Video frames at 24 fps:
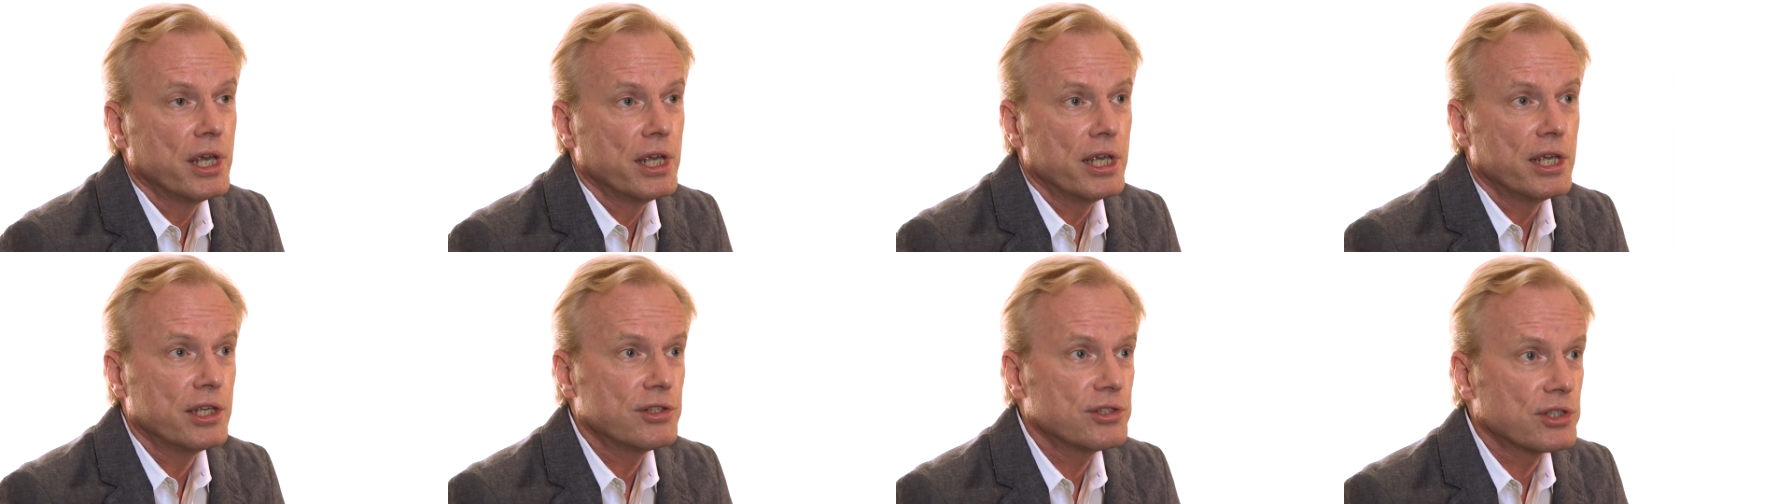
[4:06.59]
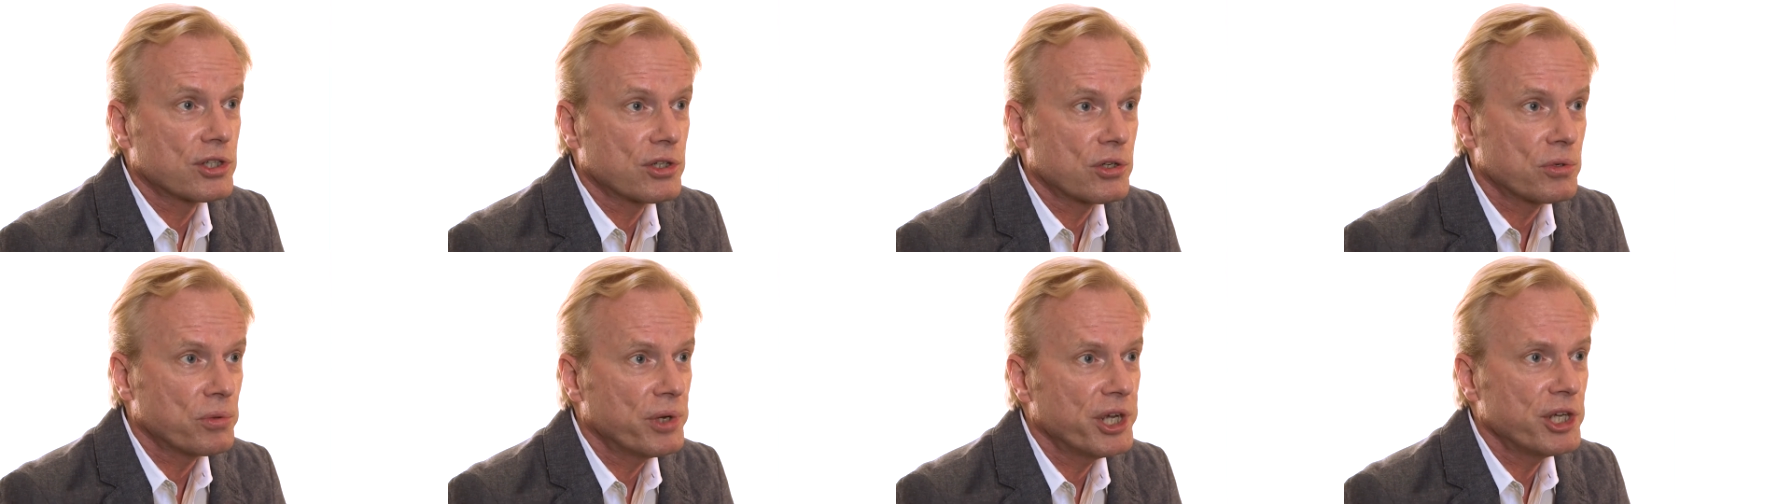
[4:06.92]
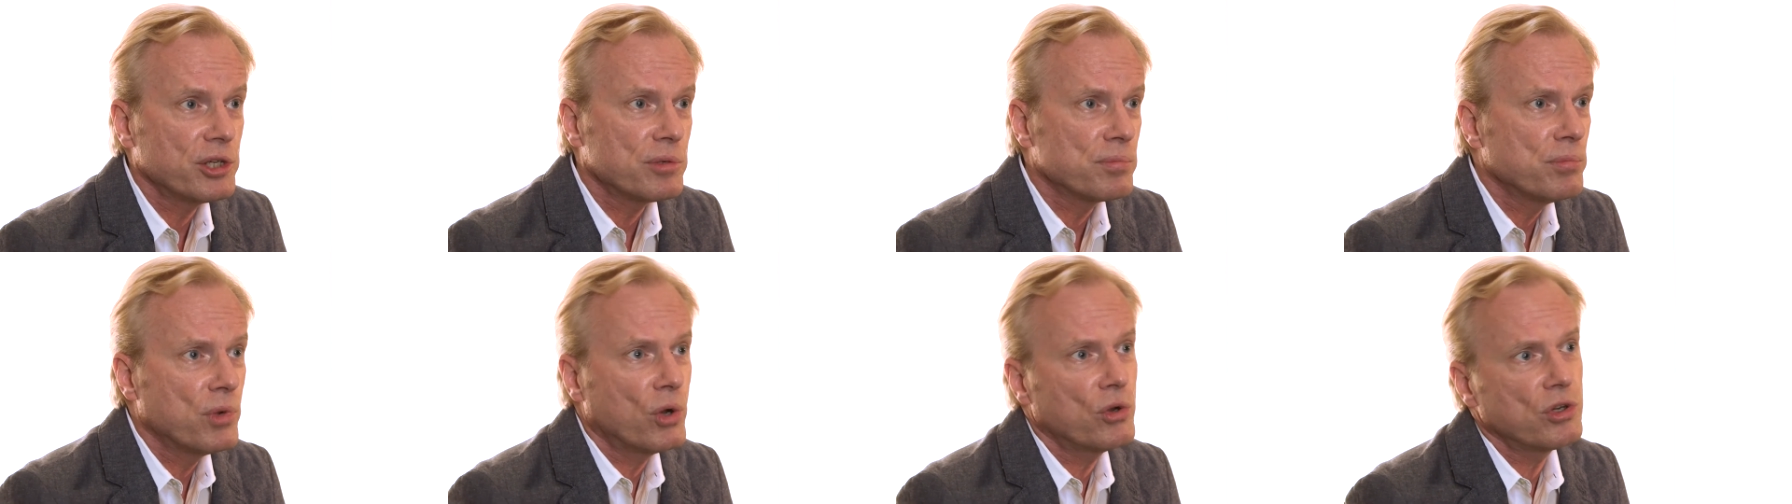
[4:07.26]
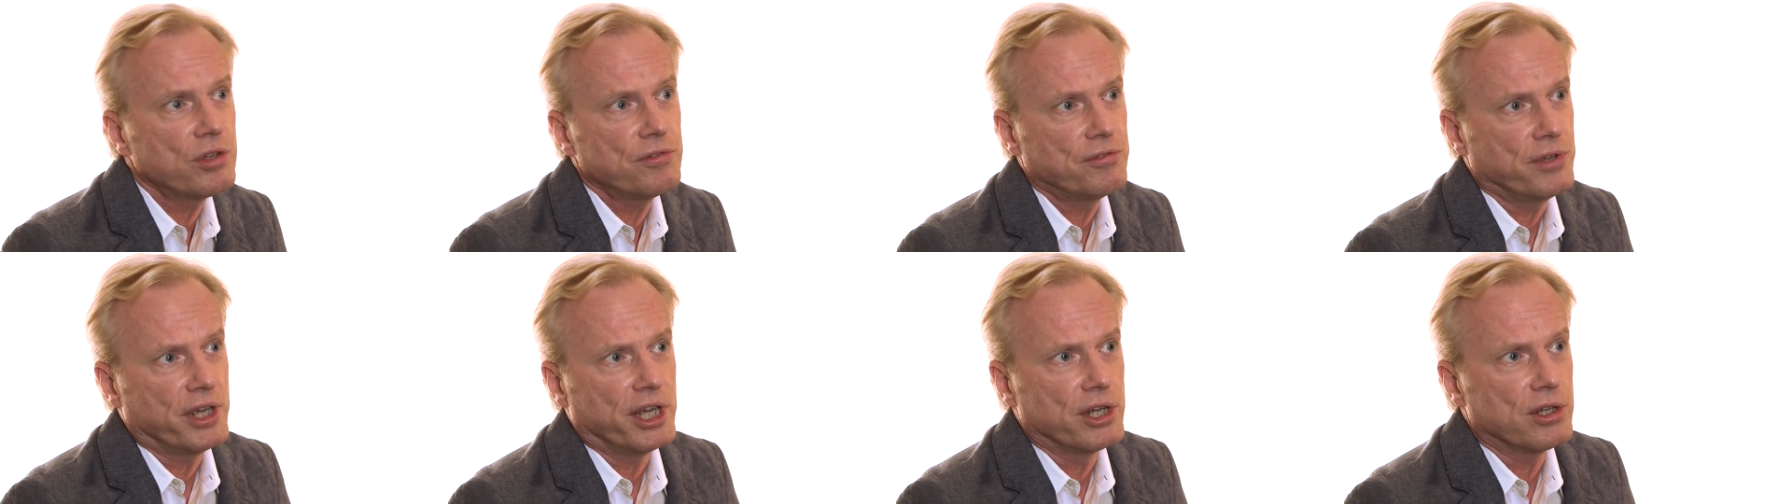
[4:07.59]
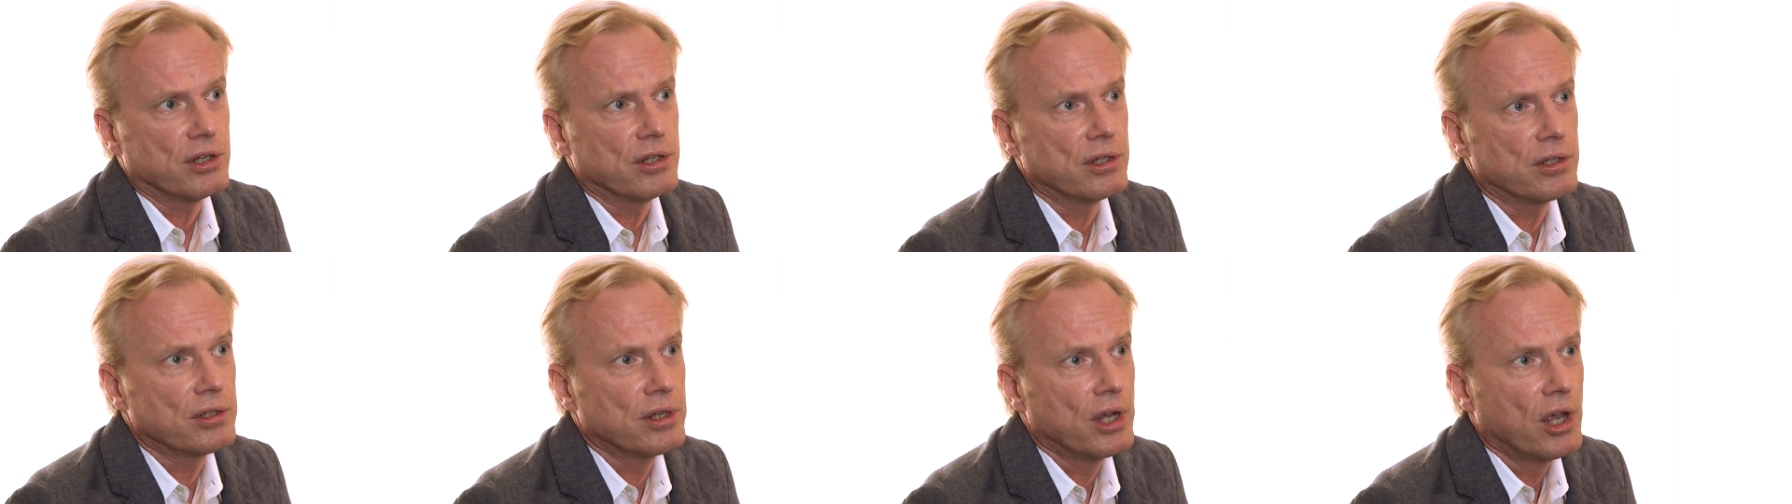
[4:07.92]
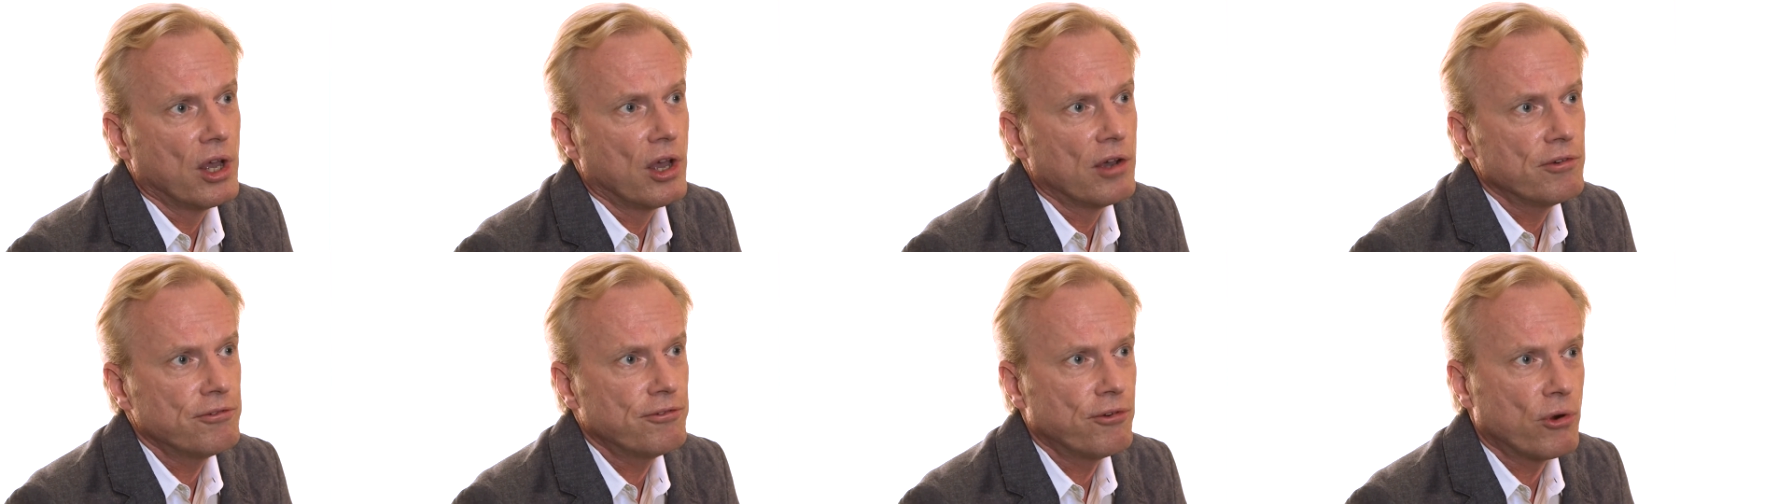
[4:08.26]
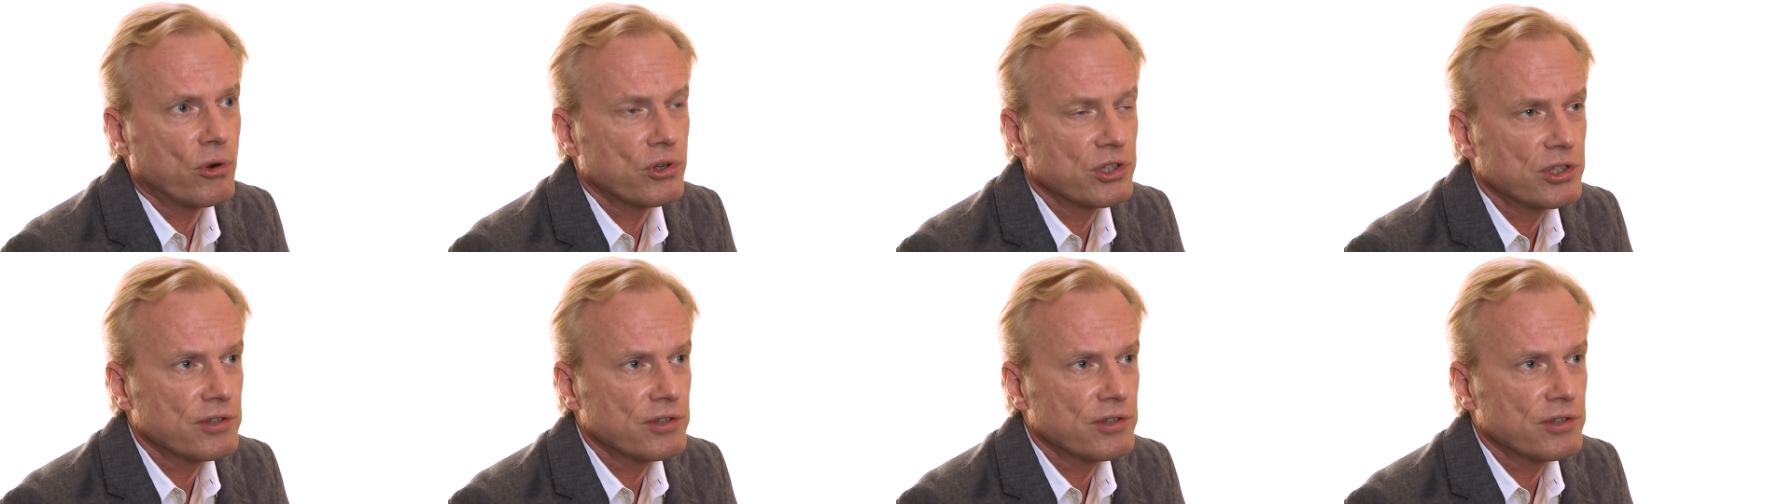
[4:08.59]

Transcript: is a great motivator for